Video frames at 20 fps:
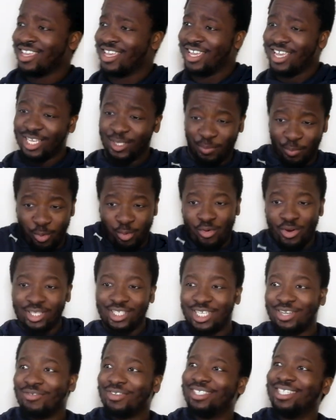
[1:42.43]
It's
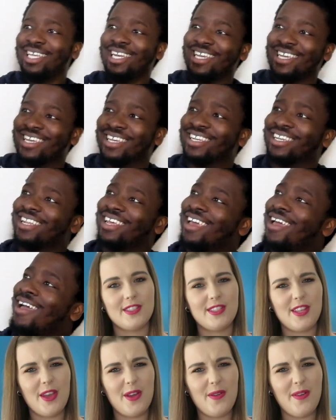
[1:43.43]
pretty resilient.
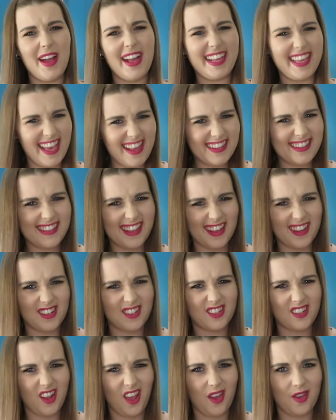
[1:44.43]
So I guess that
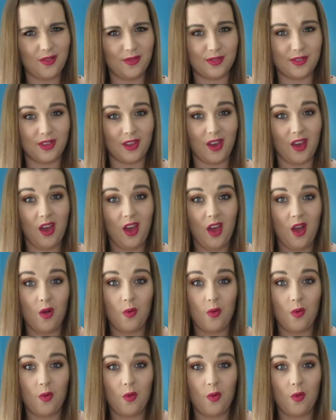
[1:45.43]
shows that